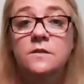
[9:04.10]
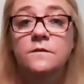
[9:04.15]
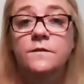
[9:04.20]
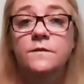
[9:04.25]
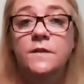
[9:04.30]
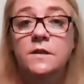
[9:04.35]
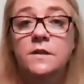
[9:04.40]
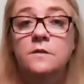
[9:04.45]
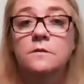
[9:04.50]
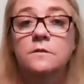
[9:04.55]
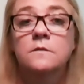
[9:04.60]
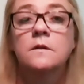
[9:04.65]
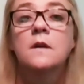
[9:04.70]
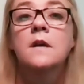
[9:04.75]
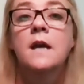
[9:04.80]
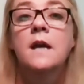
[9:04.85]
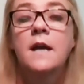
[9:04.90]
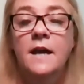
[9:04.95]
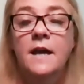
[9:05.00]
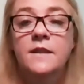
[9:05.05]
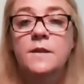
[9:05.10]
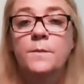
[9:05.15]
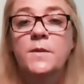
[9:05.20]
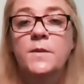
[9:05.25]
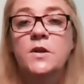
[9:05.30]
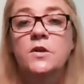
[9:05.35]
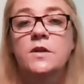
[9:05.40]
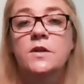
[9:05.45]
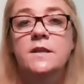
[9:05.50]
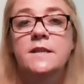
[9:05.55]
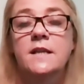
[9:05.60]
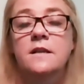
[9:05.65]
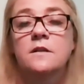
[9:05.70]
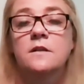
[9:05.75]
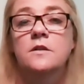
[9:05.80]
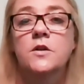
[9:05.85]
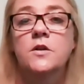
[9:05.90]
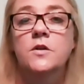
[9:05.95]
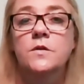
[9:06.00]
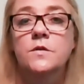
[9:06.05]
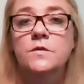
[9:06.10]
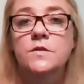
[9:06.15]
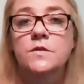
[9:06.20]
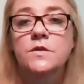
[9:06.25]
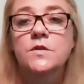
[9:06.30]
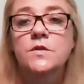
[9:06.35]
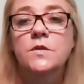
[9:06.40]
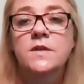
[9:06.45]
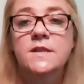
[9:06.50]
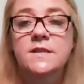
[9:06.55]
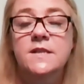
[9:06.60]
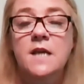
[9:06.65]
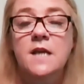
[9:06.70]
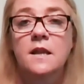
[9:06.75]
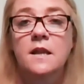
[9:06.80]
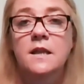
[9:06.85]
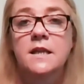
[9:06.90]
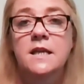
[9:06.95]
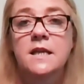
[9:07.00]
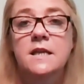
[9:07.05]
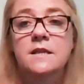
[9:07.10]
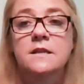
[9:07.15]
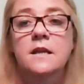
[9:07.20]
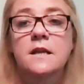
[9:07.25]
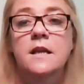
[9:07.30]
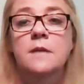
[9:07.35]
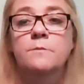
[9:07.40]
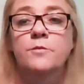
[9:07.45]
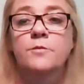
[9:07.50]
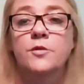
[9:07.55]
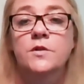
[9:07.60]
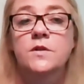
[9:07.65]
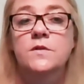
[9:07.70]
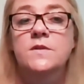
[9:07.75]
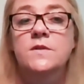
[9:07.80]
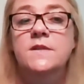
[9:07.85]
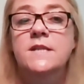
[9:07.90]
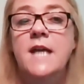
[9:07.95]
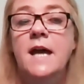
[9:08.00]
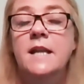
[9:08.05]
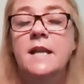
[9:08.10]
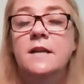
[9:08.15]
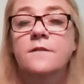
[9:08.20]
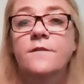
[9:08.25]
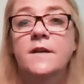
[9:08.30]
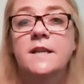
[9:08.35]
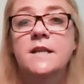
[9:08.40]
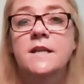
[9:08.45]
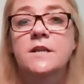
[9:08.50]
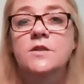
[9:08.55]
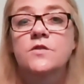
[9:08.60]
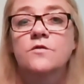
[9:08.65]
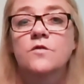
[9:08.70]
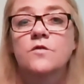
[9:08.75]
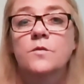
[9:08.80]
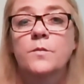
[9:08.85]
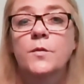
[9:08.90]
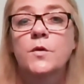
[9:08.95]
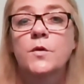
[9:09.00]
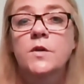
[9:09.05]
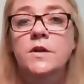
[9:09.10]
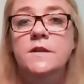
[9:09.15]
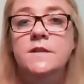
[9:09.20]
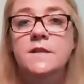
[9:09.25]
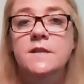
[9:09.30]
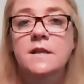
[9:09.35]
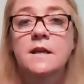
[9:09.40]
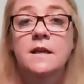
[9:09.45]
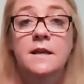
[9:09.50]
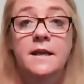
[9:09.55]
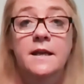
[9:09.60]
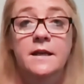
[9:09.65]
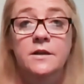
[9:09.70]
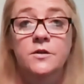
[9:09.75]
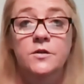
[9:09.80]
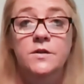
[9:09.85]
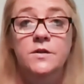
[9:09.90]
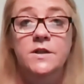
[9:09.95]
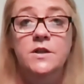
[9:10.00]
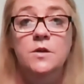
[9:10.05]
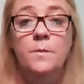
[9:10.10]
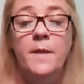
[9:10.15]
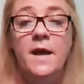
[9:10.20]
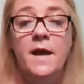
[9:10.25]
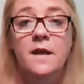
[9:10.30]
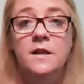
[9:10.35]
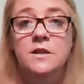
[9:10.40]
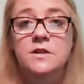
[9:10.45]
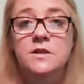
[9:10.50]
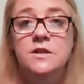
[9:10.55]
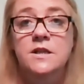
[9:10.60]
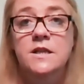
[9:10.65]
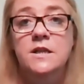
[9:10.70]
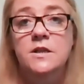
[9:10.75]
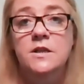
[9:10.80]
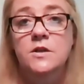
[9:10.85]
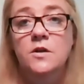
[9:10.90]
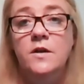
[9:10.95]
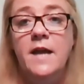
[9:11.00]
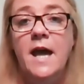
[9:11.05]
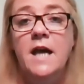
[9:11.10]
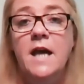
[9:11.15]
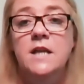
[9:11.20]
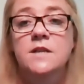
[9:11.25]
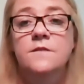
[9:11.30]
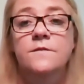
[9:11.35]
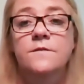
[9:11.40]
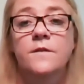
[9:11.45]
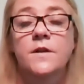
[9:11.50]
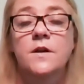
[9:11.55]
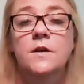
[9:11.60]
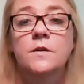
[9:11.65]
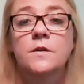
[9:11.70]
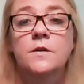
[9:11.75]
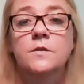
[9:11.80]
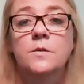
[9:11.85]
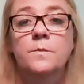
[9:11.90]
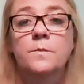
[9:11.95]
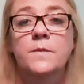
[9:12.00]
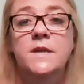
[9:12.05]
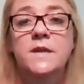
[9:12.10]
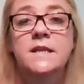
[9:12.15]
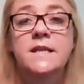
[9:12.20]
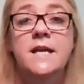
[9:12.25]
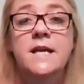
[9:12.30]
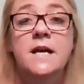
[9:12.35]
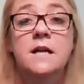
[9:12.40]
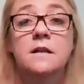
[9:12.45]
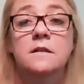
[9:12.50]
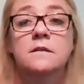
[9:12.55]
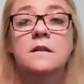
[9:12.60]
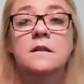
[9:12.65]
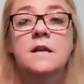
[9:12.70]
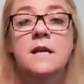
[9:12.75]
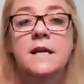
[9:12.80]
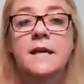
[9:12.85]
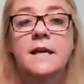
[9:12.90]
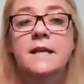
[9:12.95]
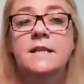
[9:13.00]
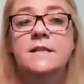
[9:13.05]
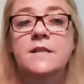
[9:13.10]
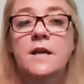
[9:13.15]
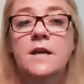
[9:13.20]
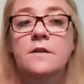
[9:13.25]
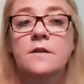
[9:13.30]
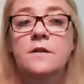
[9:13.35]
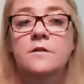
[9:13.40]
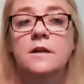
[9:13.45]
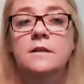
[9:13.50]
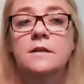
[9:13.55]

view, at the period end close, you consolidate and produce static financial reports, including your balance sheet, your cash flow, your P&L, etc.